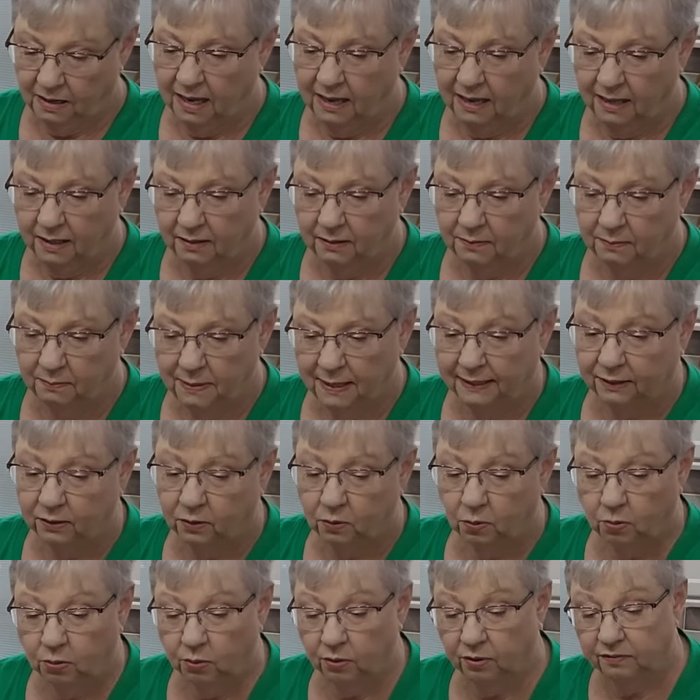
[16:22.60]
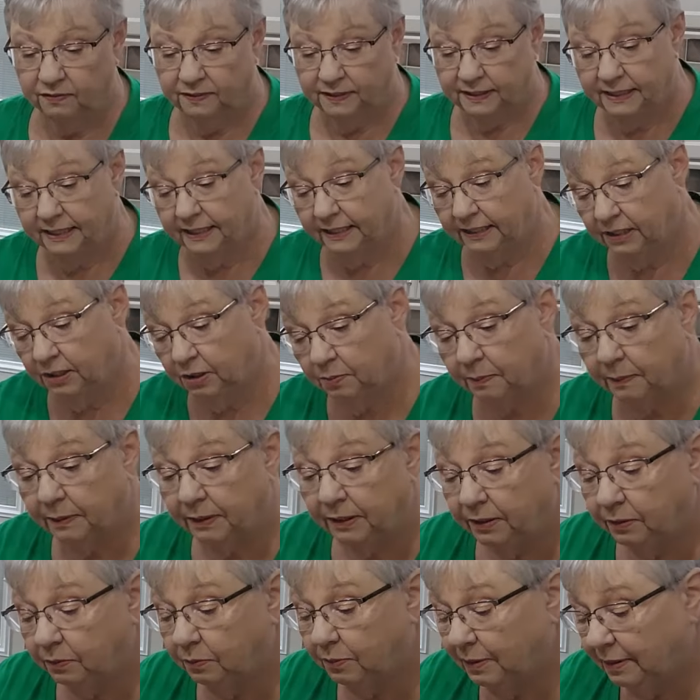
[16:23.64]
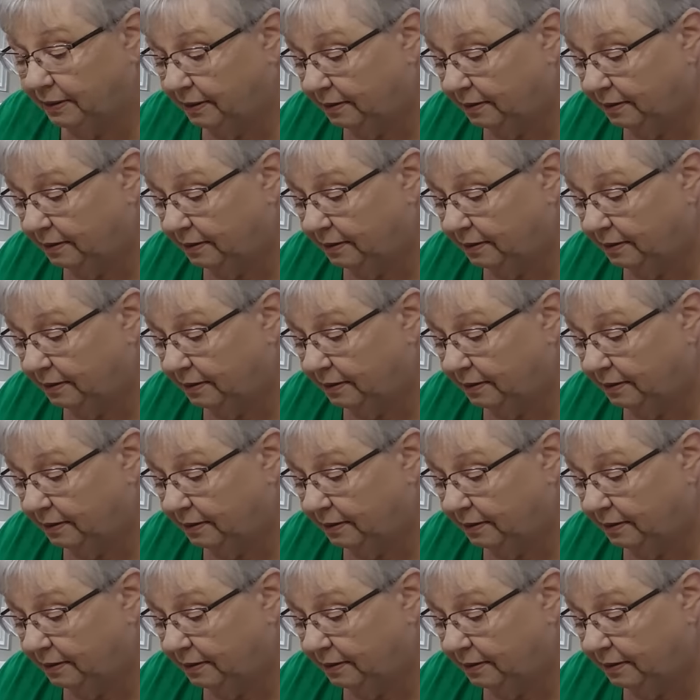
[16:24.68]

uh, about a quarter of a teaspoon.